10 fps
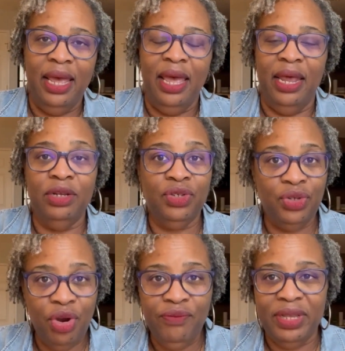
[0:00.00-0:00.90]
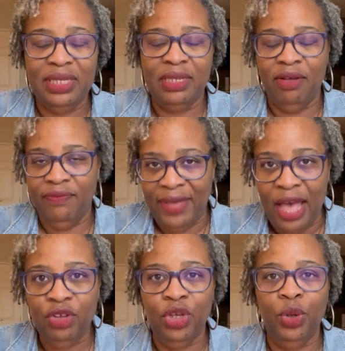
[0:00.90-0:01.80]
and a service of
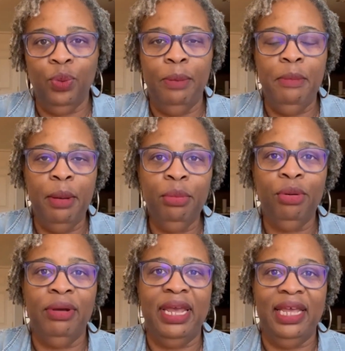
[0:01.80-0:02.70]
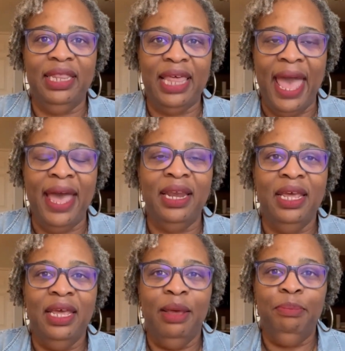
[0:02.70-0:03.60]
value, remembering that
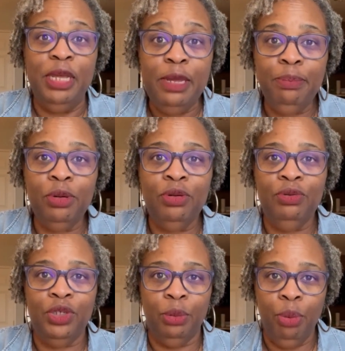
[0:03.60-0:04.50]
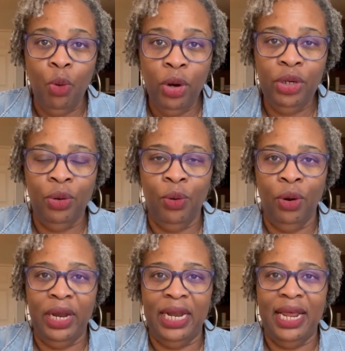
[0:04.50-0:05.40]
people who support your
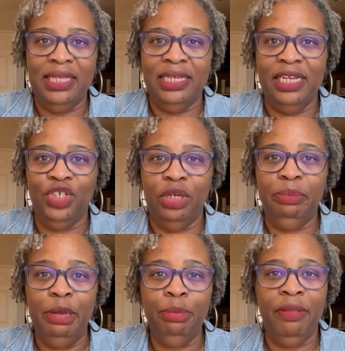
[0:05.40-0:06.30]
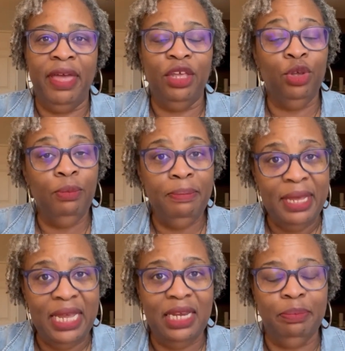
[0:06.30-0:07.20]
organization, people that you
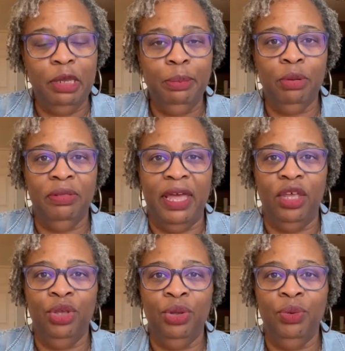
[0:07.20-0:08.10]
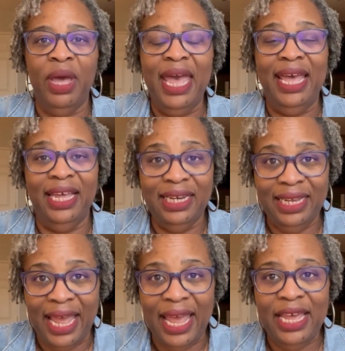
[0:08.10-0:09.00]
meet, people that you
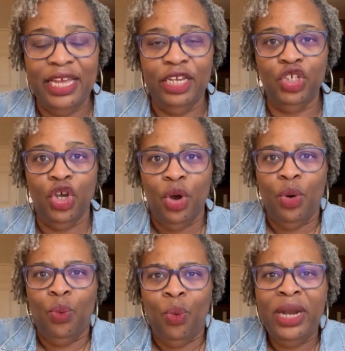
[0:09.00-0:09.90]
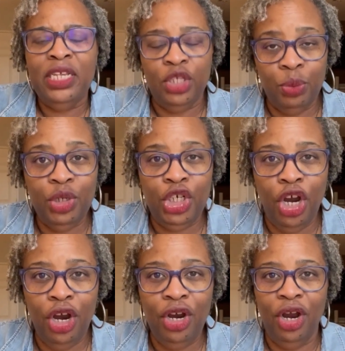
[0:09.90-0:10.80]
engage, what is the
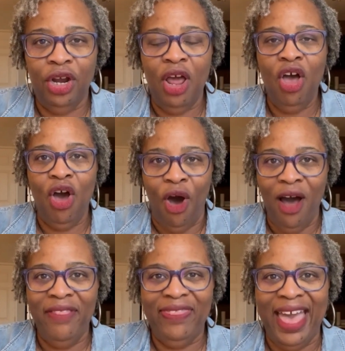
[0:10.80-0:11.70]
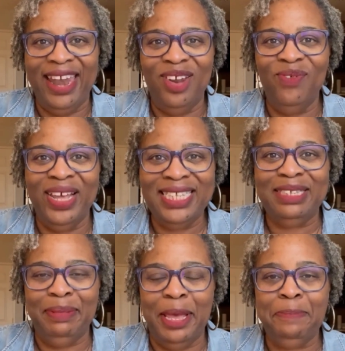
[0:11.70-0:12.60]
return on that
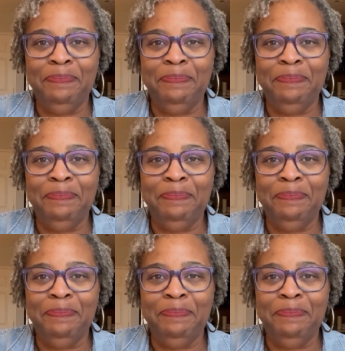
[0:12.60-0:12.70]
investment?